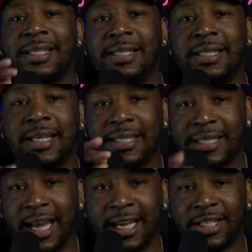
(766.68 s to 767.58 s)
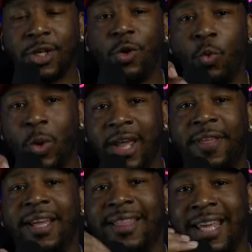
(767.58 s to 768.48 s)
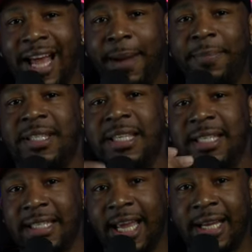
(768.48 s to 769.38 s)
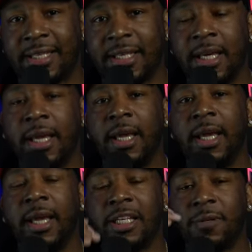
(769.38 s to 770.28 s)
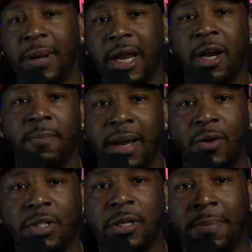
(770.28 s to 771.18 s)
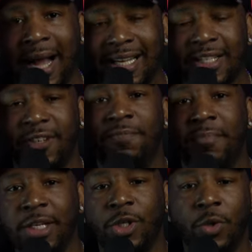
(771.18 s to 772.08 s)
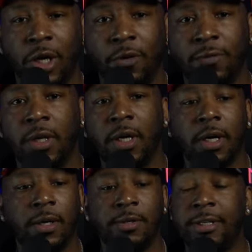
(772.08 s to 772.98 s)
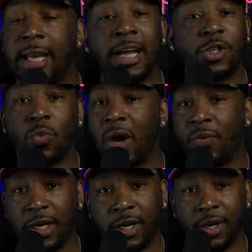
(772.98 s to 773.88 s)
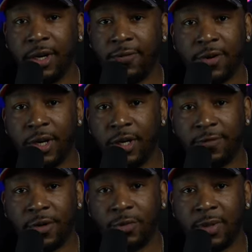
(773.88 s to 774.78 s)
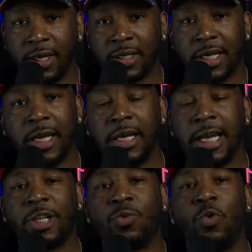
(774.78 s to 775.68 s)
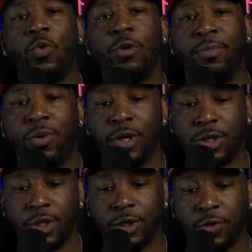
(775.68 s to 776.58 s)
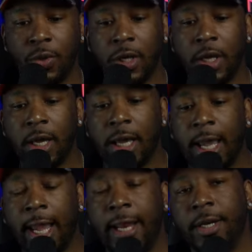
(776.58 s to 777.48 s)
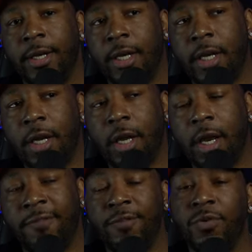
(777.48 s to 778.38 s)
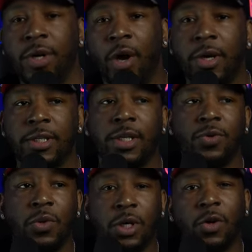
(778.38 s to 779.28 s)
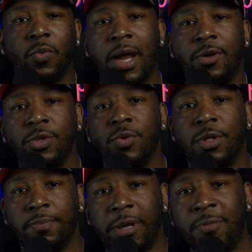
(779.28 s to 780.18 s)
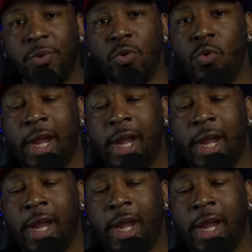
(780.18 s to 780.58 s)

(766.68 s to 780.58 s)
success with the opposite sex is paramount to positive mental health. That's why we're here in the, fir- in the first place. That's what we're born to do. And if you notice and you look around you, the people